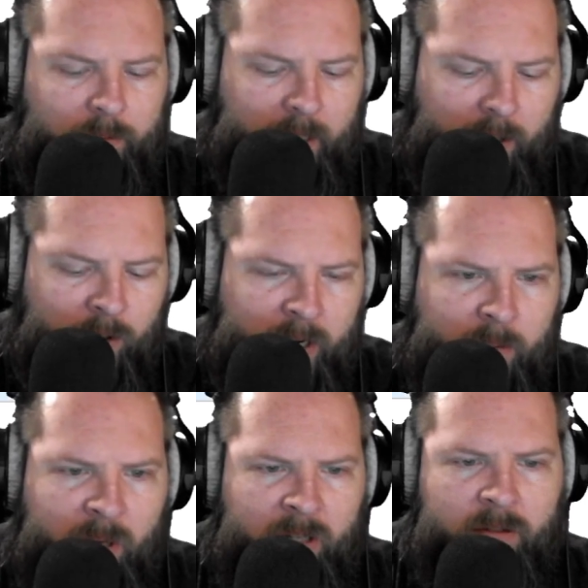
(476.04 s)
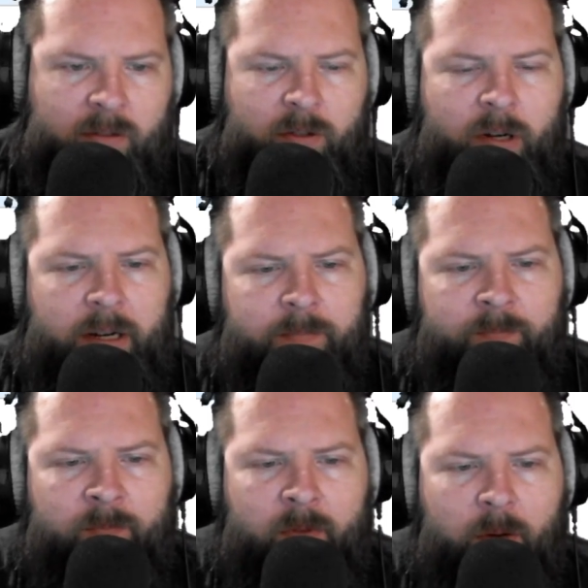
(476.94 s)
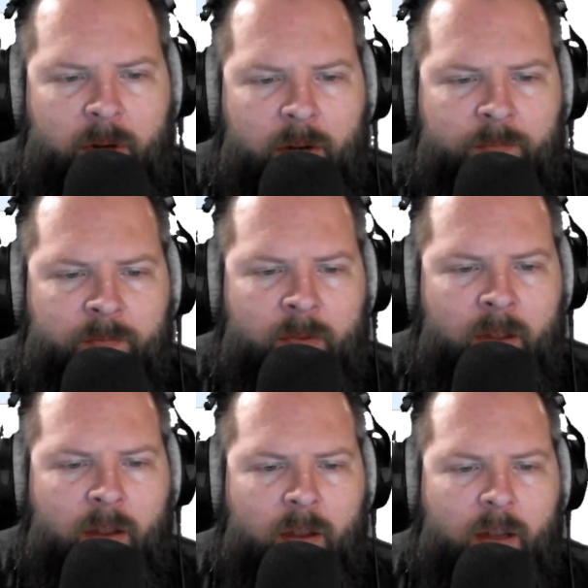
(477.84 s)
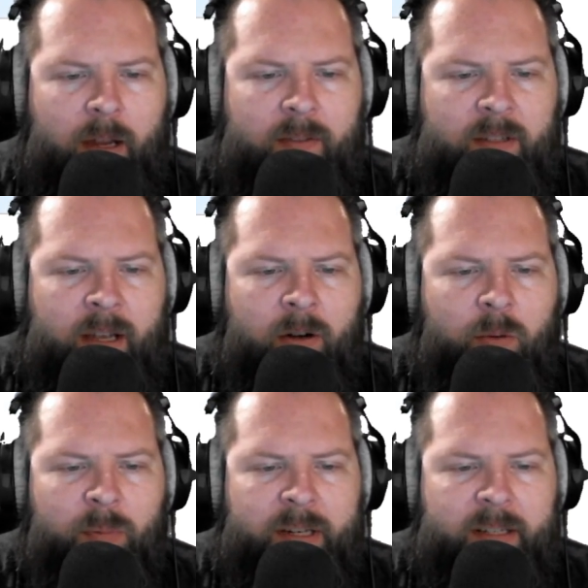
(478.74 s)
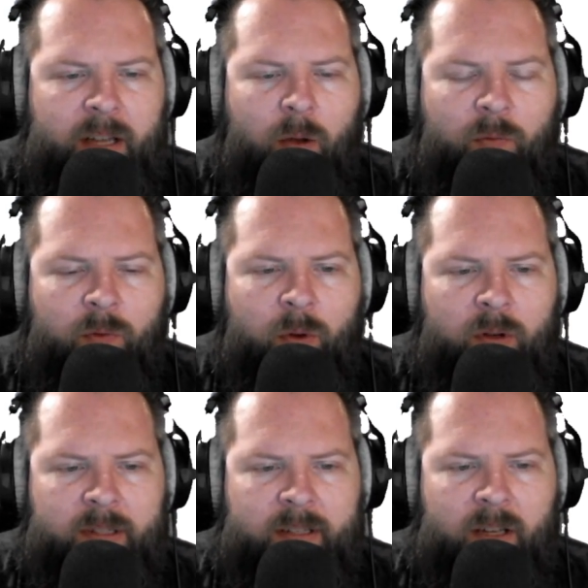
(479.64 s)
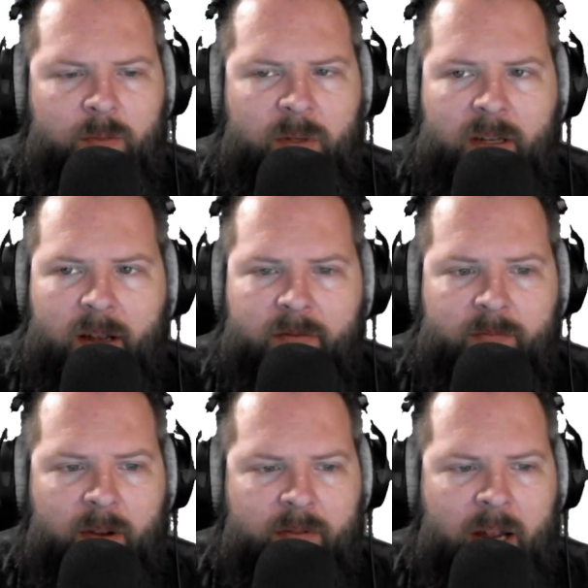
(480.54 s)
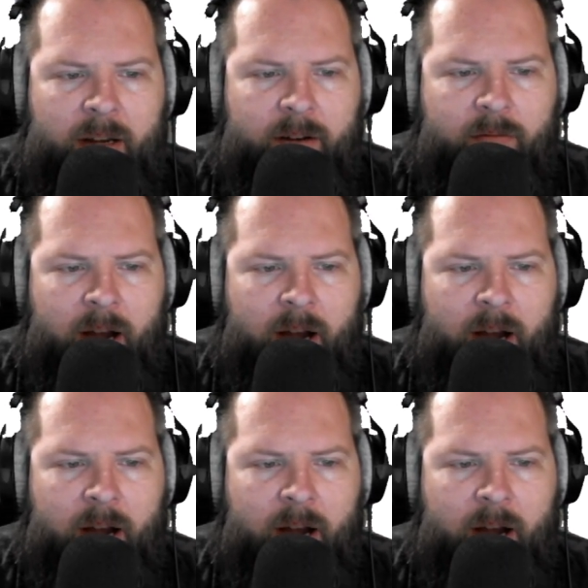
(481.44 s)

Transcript: Not green, green. There we go. And this autocomplete is helpful because it tells me I've gotten it